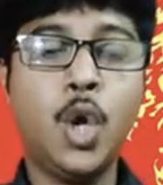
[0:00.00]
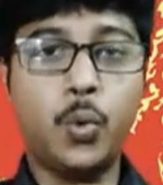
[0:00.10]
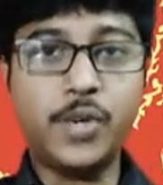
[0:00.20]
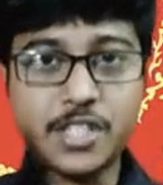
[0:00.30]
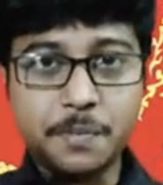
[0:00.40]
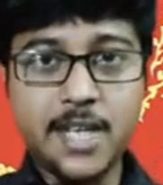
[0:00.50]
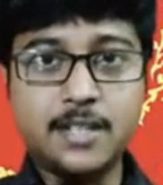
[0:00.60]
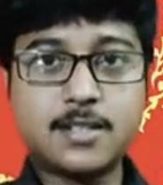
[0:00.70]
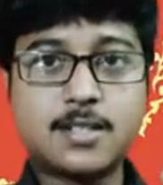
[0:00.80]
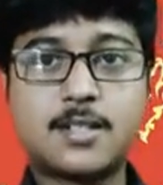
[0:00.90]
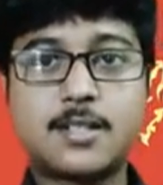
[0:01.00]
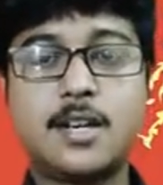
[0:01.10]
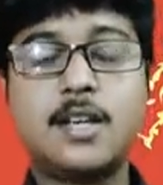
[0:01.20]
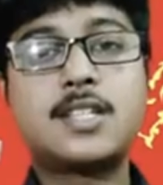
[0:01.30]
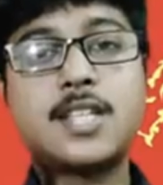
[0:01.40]
which
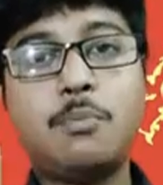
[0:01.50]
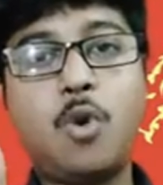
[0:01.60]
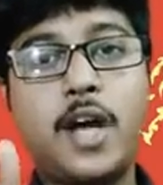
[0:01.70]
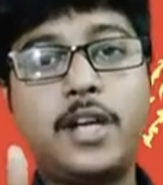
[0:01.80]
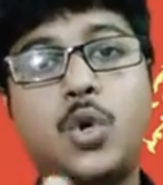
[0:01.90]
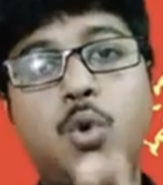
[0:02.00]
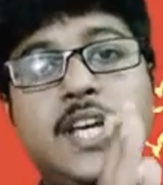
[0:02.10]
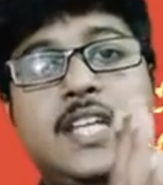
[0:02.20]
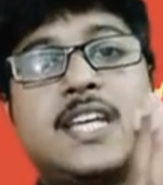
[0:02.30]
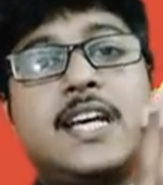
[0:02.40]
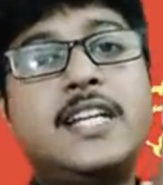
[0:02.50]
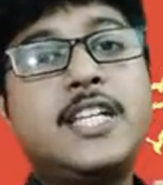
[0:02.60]
means someone who is